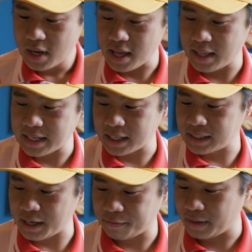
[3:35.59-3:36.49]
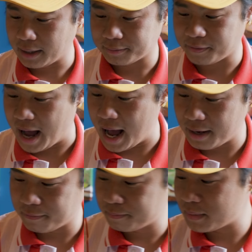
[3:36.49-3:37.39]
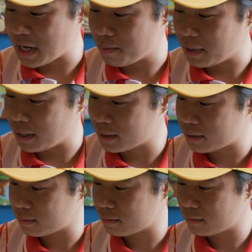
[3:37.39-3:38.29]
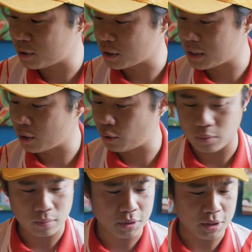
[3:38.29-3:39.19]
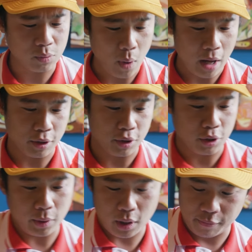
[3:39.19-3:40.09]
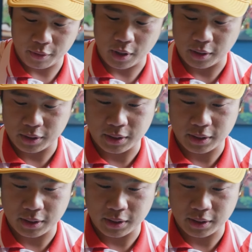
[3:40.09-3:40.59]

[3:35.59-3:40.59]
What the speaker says: and that's gonna sit for like 5-10 minutes, just while you're doing all of your other